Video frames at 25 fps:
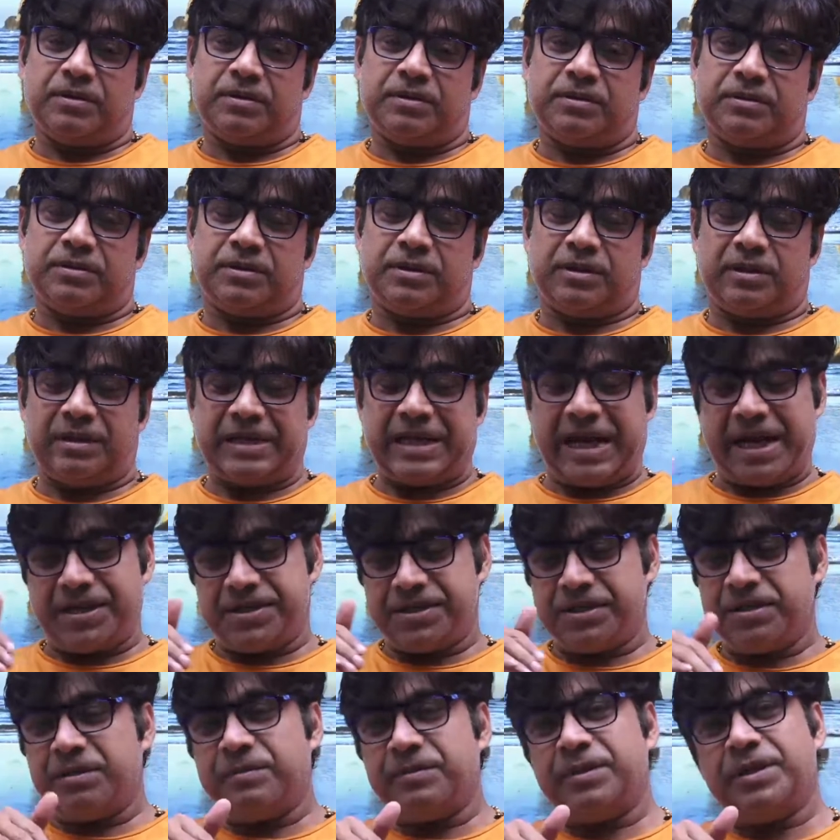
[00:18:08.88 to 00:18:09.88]
The
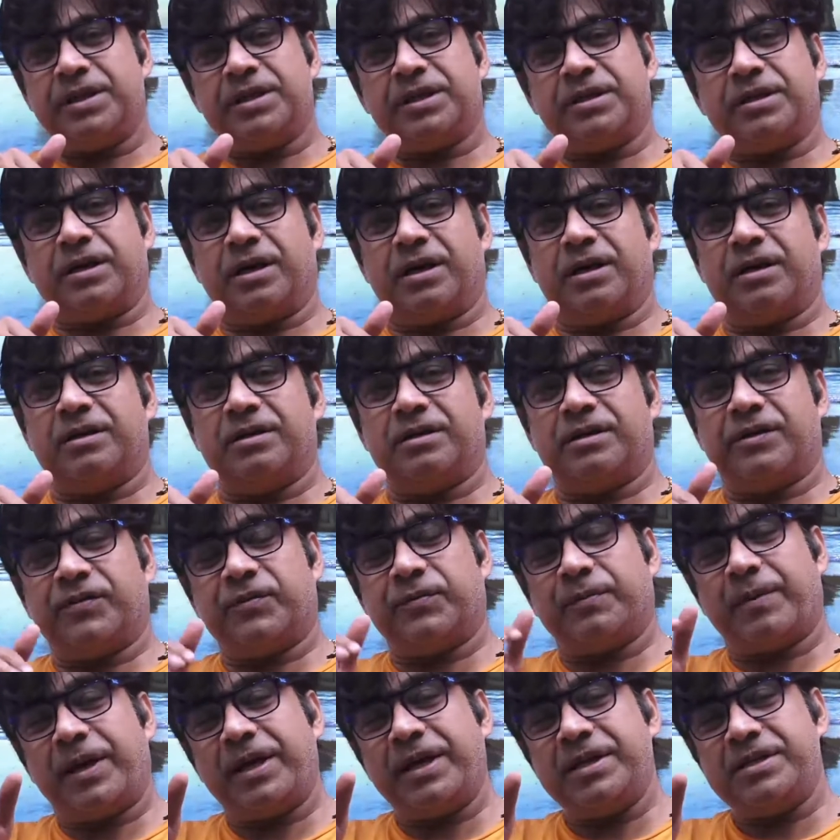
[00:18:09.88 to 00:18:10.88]
Latin America,
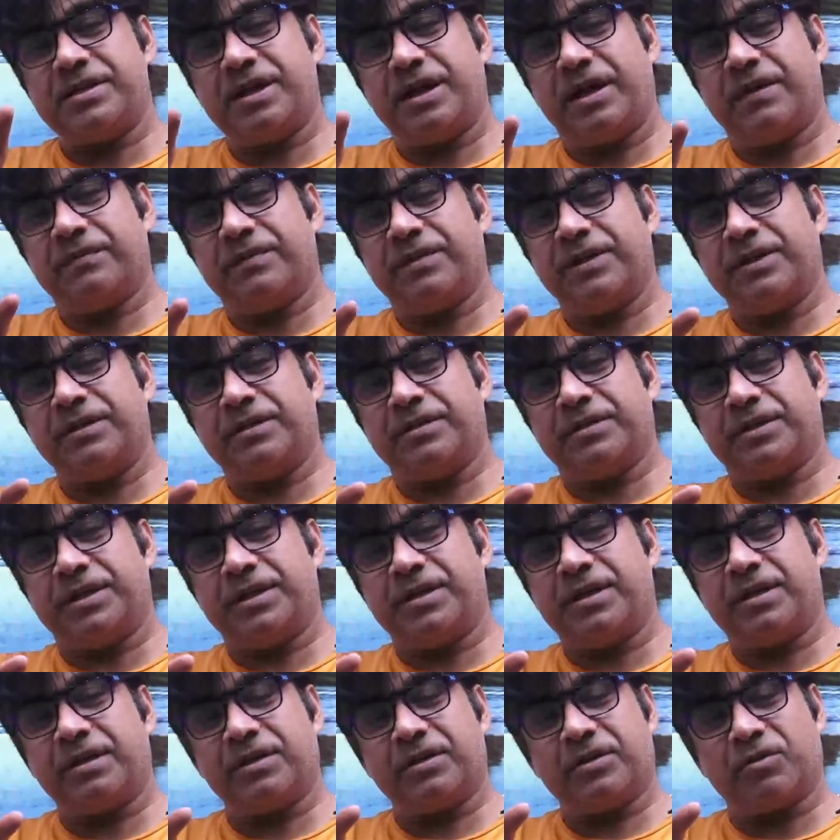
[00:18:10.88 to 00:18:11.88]
despite having
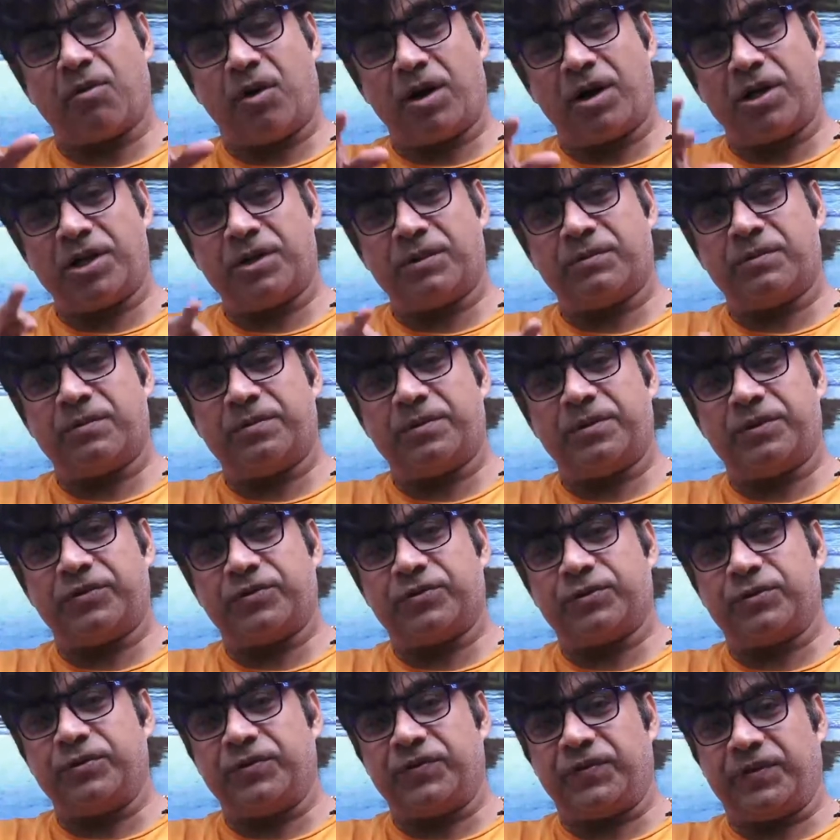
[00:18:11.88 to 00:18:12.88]
greater quantum of
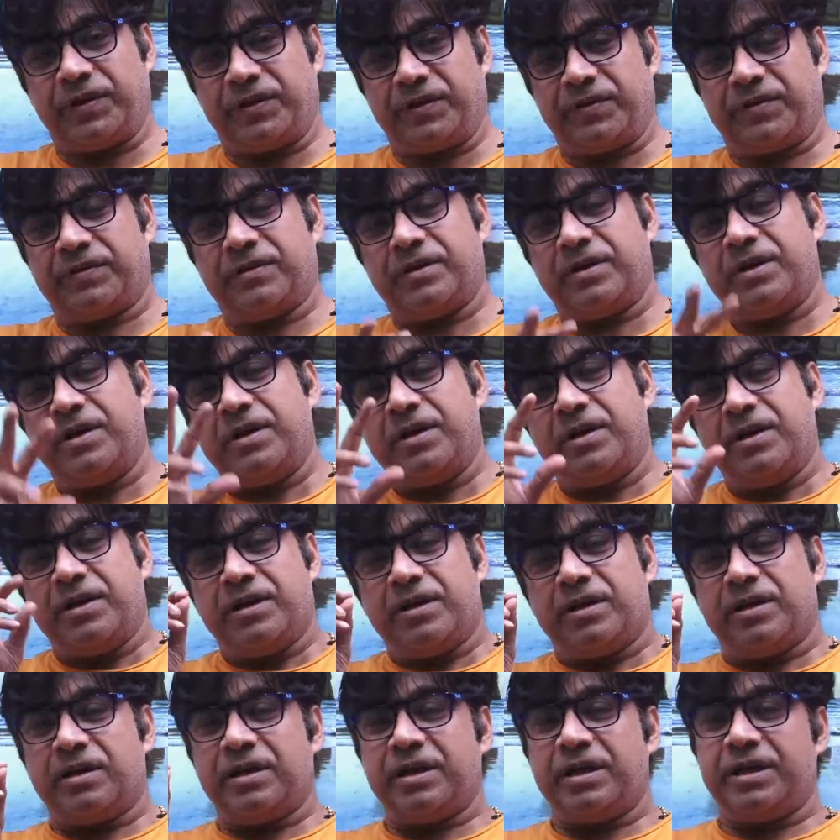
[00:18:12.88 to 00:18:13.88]
resources,
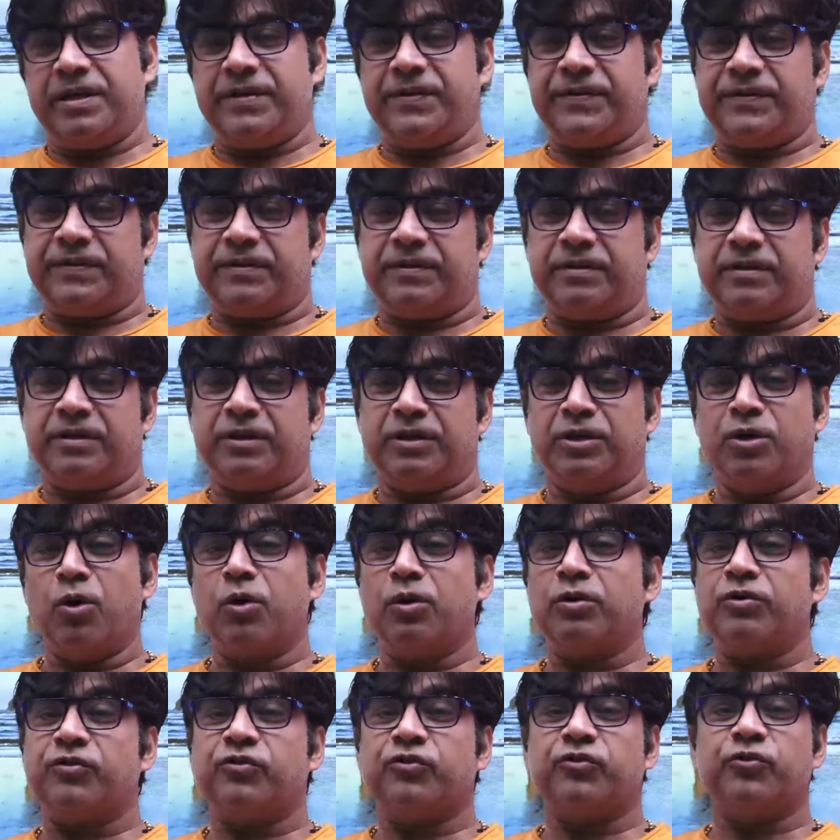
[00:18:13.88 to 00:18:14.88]
is
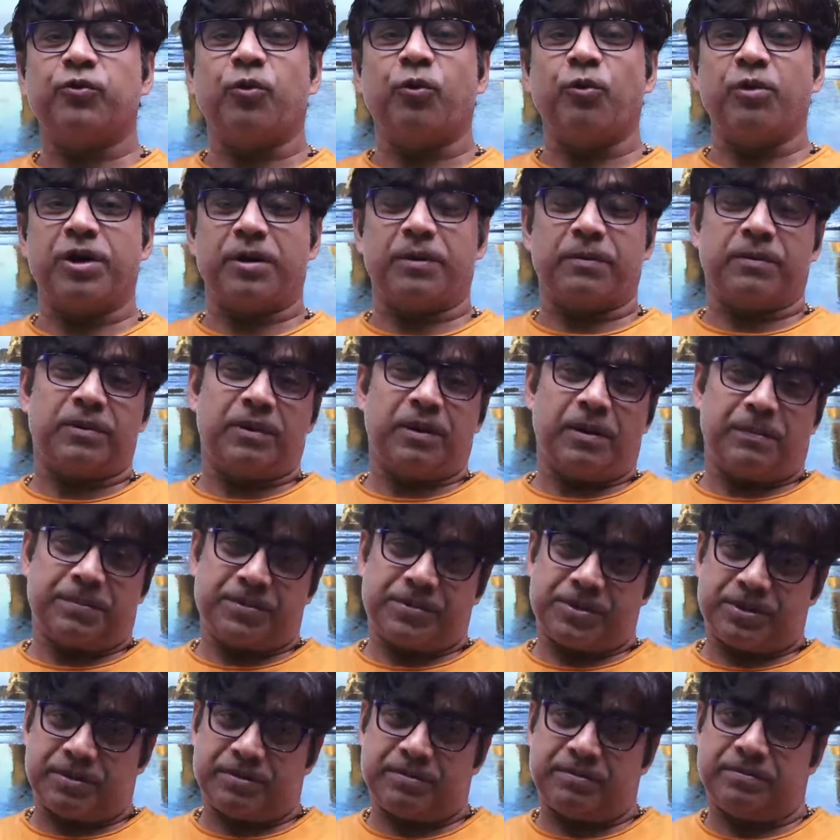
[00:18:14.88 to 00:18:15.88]
not so
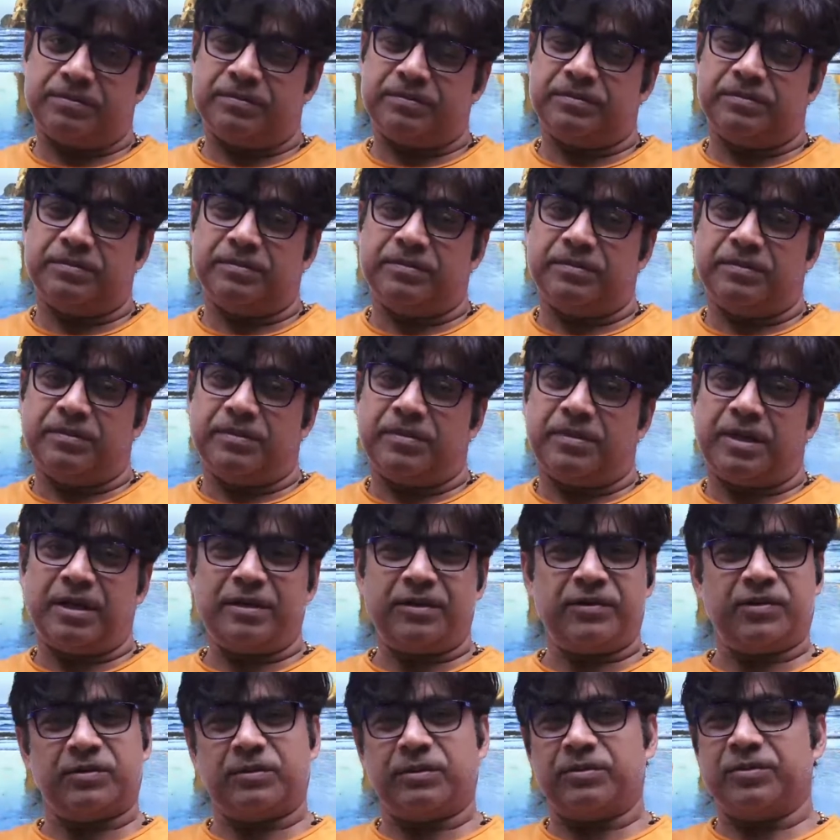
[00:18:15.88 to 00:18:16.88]
developed,
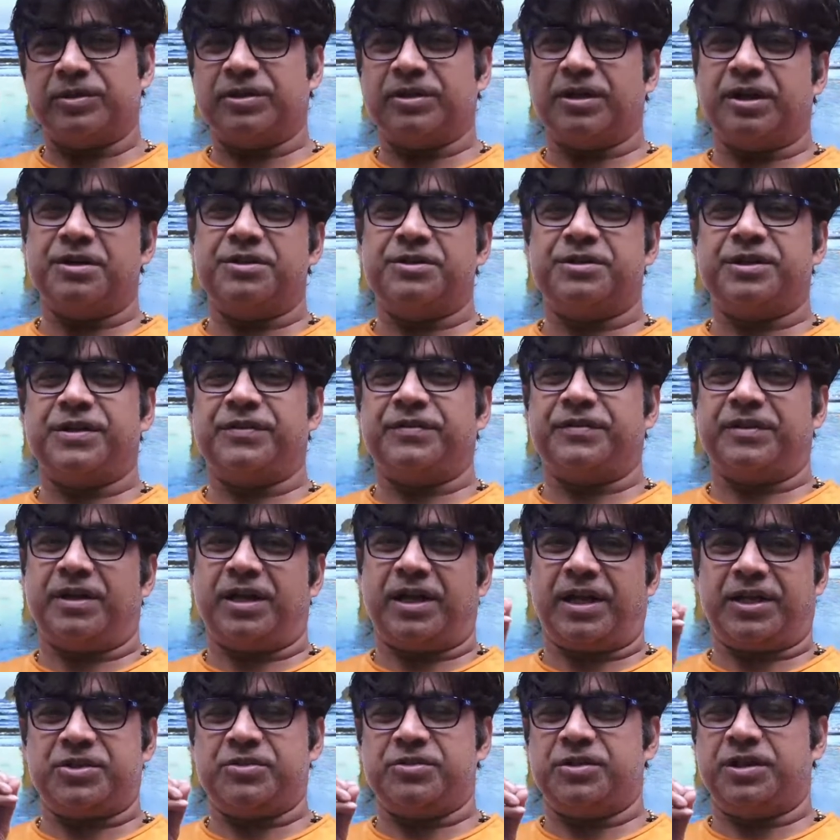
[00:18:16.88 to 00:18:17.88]
and some of the countries are
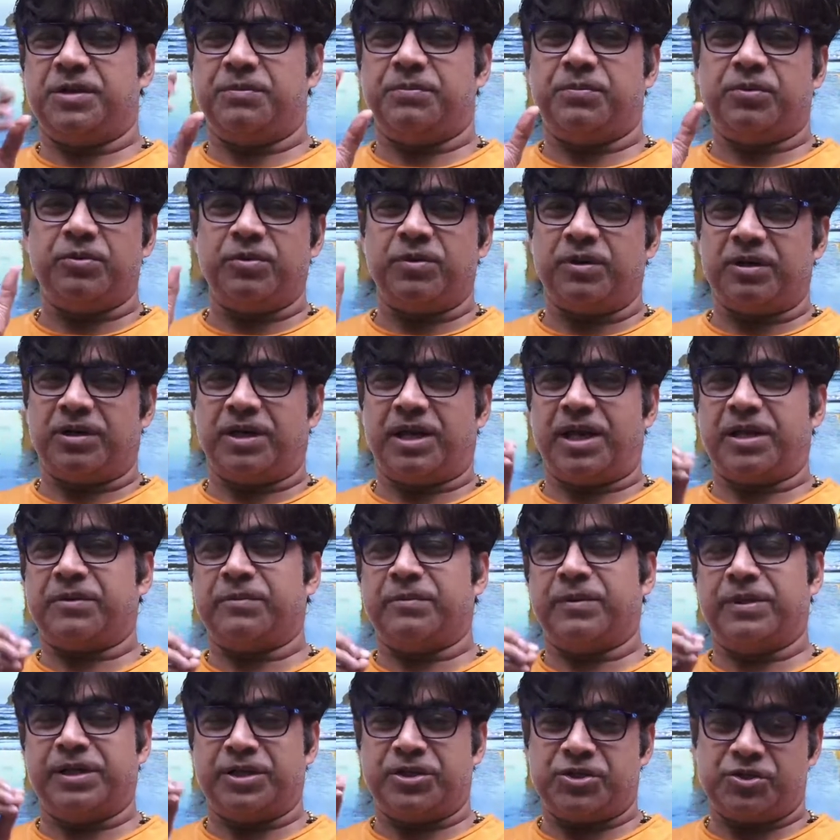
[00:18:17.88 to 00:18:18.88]
actually poor, like
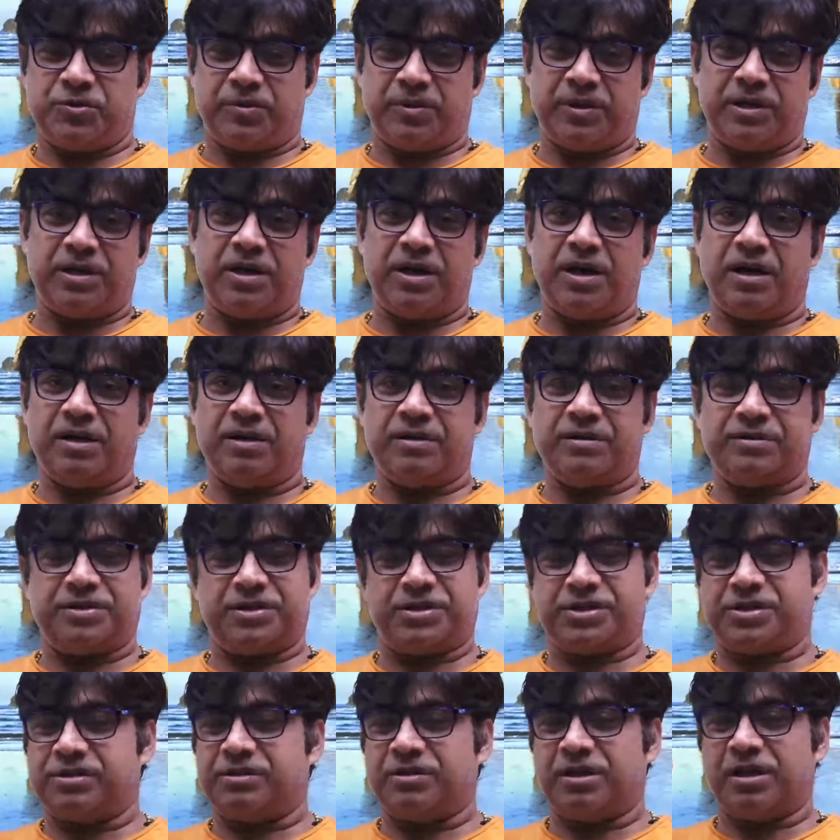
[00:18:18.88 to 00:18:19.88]
Venezuela
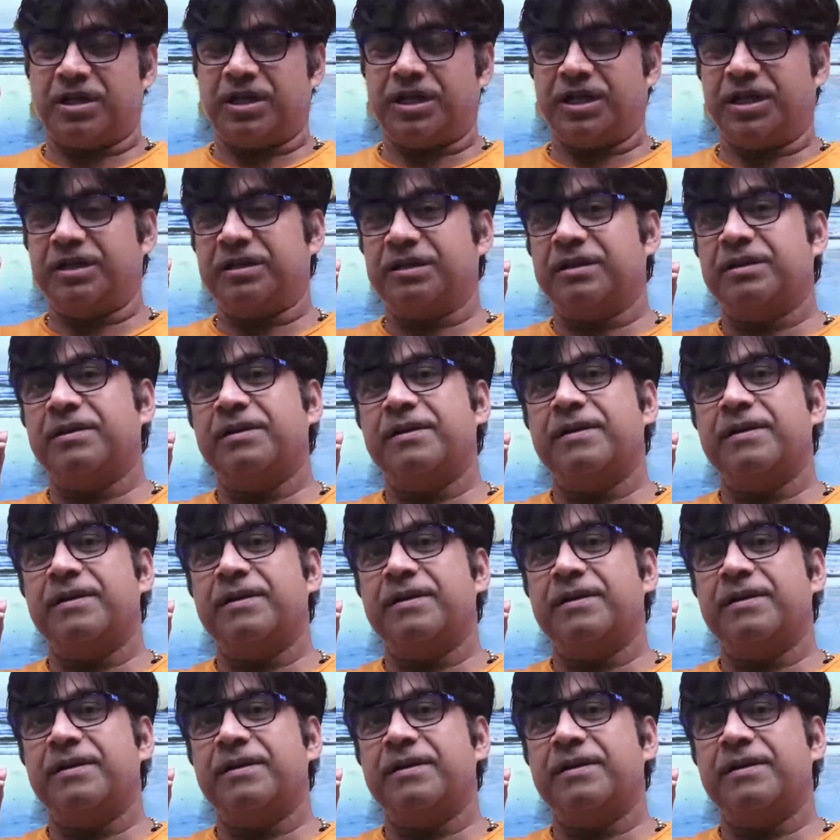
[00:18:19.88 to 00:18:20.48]
struggling,